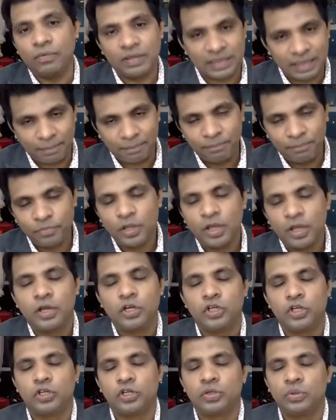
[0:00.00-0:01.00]
with them
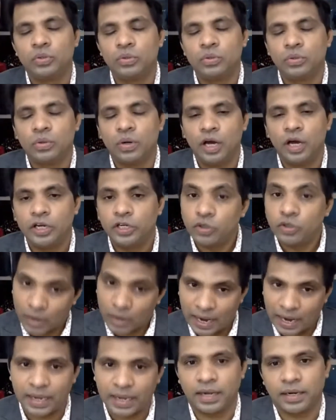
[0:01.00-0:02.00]
to
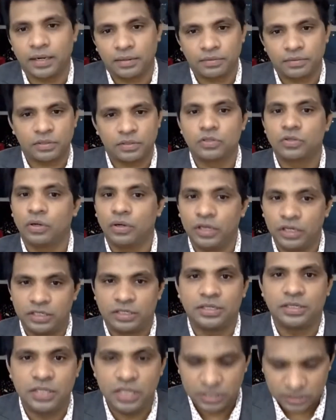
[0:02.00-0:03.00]
rank it. So it's
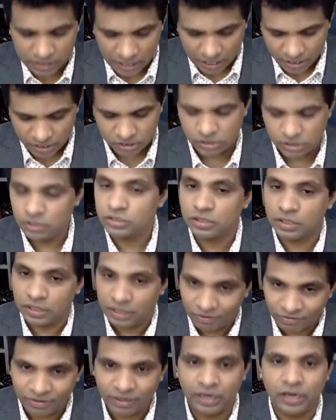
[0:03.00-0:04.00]
this strategy. So
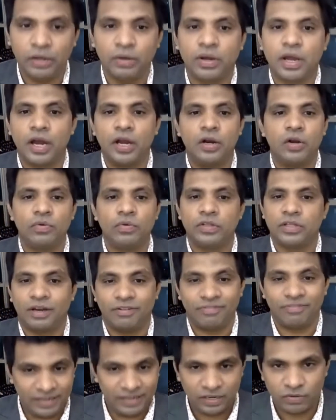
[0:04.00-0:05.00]
definitely you can do with
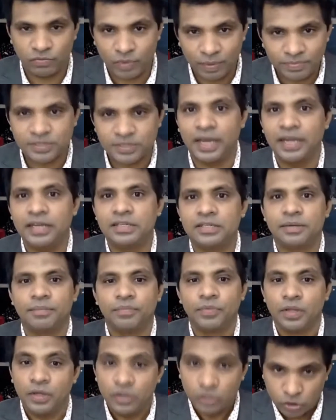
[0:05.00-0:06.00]
affiliate websites.
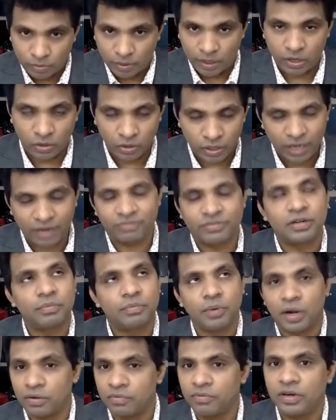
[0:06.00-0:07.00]
Tomorrow or after
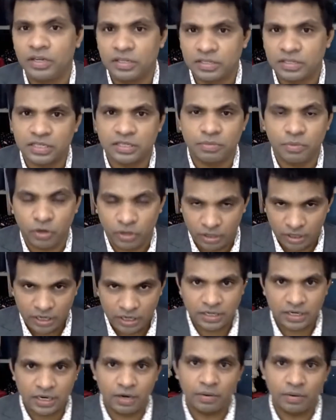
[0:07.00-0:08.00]
tomorrow, we'll discuss about
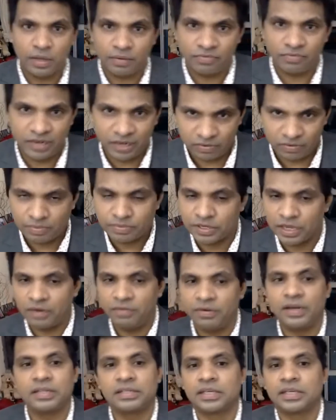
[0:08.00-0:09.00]
detail of the affiliate website.
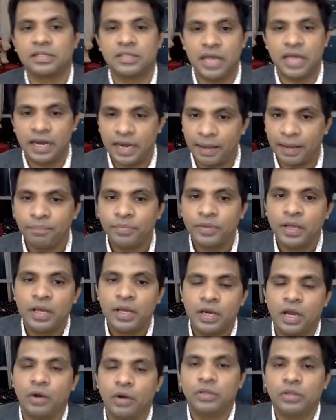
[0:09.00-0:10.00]
We'll discuss that.
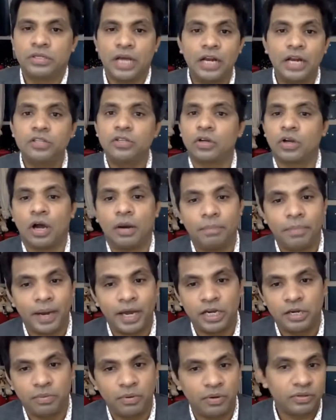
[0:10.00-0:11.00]
Now it's also
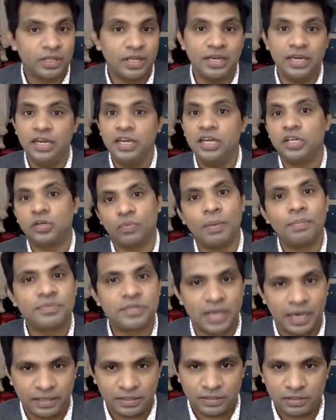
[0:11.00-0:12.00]
compatible with the niche
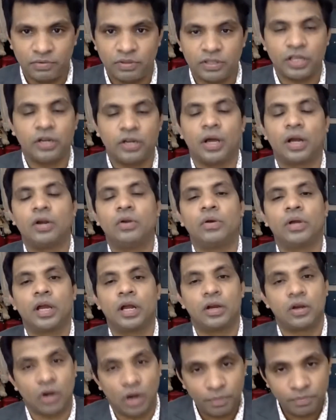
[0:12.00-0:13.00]
websites, whether you are doing
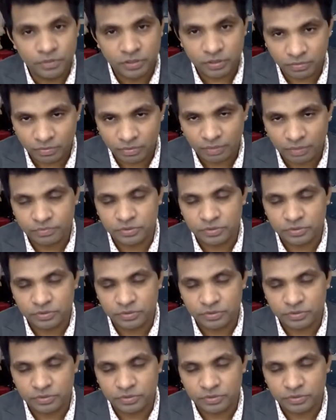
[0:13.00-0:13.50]
a dropship,